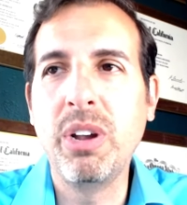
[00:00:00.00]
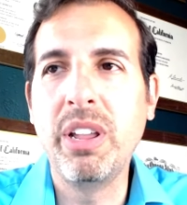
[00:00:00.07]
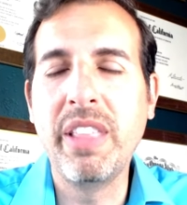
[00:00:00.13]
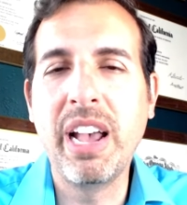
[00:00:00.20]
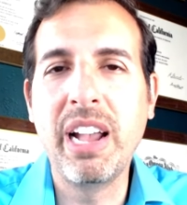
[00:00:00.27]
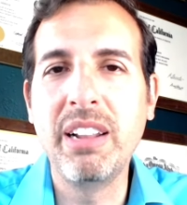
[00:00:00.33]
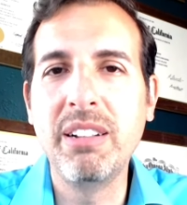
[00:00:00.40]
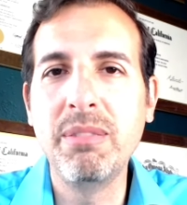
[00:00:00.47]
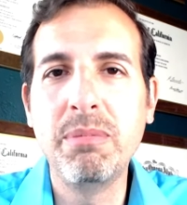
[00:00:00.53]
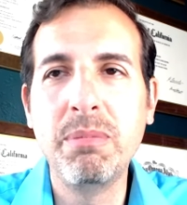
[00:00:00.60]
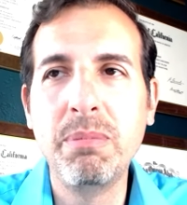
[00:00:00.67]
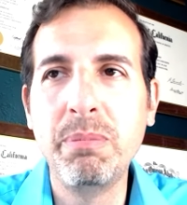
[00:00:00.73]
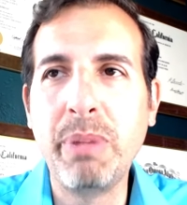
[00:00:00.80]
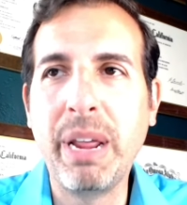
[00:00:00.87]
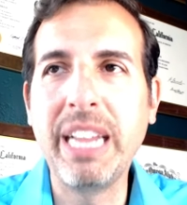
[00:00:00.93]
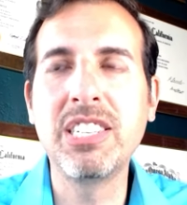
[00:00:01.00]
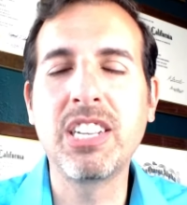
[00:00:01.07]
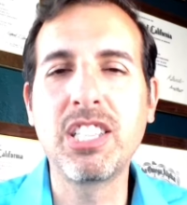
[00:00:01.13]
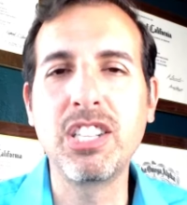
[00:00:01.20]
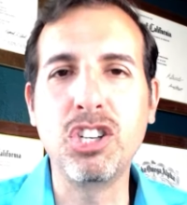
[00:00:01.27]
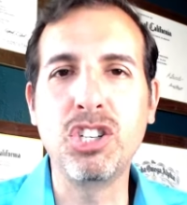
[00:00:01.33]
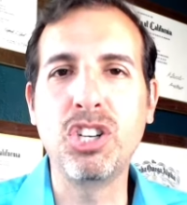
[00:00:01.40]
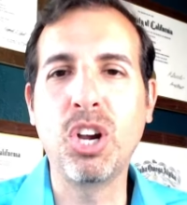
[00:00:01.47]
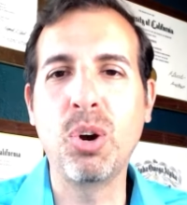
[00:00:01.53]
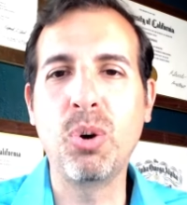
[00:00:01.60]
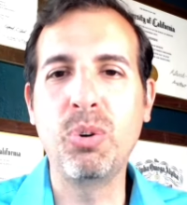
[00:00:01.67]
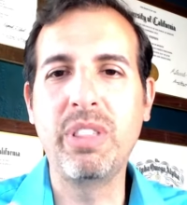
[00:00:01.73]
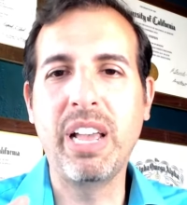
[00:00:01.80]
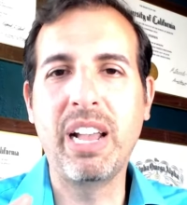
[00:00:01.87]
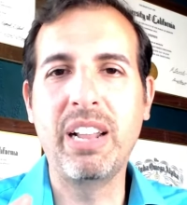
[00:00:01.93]
And that basically
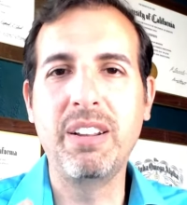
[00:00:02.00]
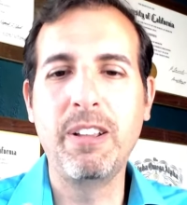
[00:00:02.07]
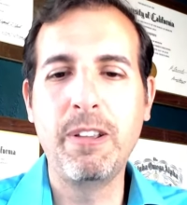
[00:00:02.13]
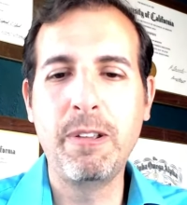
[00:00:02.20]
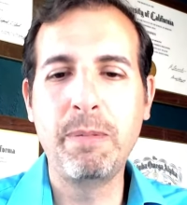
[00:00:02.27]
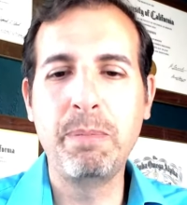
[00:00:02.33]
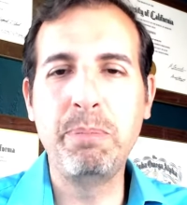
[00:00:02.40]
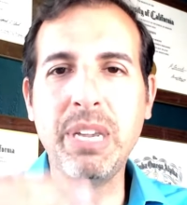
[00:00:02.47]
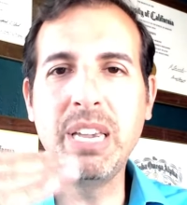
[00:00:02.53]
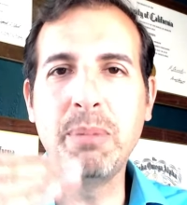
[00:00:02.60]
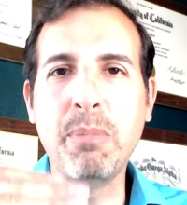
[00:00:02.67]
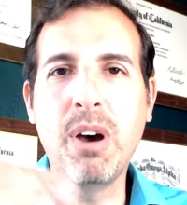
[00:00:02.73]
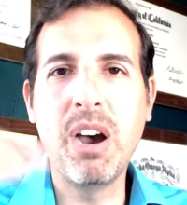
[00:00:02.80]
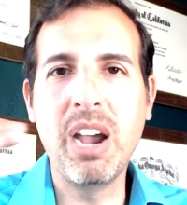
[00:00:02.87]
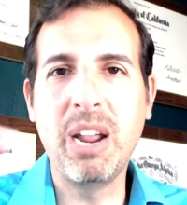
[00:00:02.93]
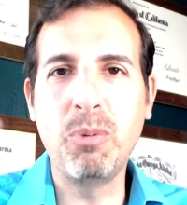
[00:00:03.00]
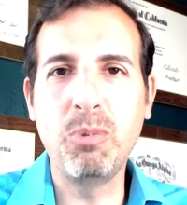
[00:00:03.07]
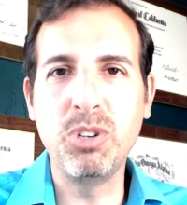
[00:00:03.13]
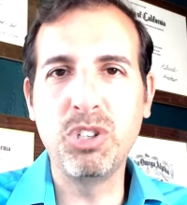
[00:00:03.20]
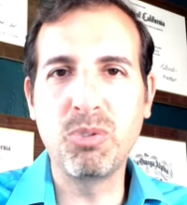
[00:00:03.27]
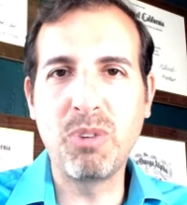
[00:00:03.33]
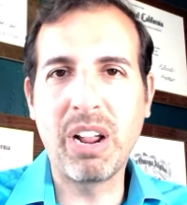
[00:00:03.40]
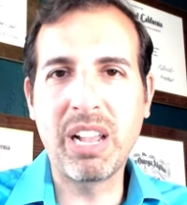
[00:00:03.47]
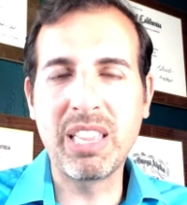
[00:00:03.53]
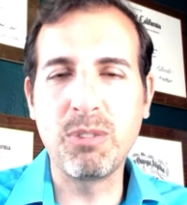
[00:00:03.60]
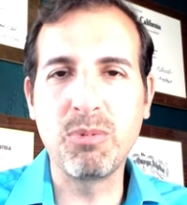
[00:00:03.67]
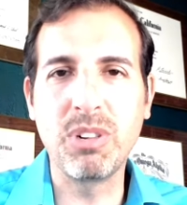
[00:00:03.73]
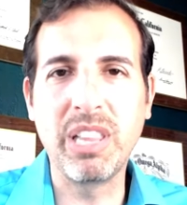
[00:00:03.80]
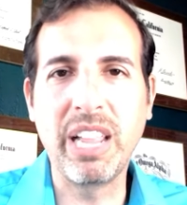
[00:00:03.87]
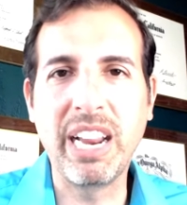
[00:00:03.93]
showed that B M I was directly
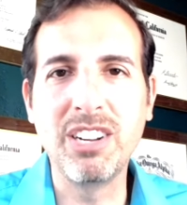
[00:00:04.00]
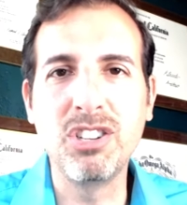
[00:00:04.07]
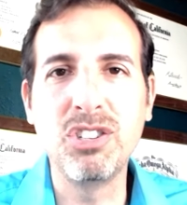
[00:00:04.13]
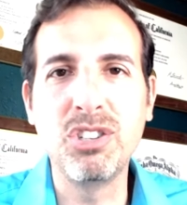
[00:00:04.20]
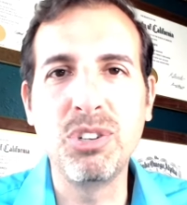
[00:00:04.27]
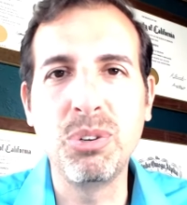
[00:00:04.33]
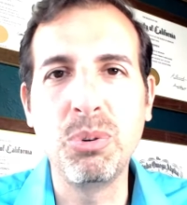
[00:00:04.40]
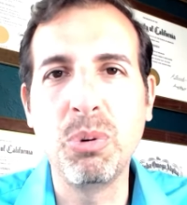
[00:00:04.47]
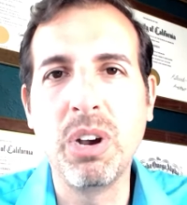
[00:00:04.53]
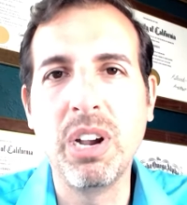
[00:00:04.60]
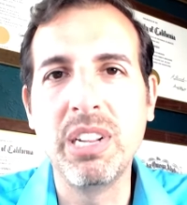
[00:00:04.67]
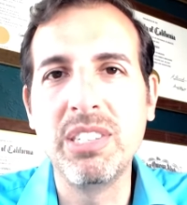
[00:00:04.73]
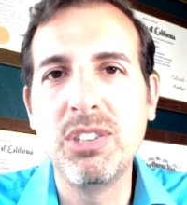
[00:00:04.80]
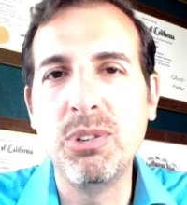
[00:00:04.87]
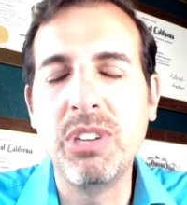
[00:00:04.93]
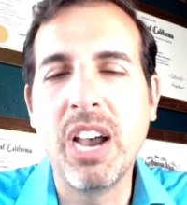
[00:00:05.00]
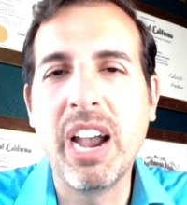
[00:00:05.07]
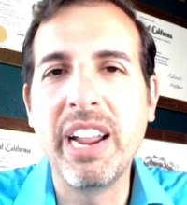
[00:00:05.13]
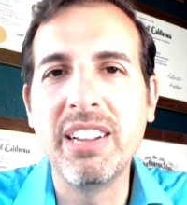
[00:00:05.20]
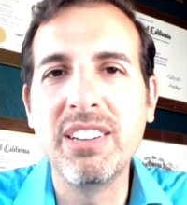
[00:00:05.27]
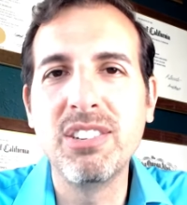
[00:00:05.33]
related to uh, to diet.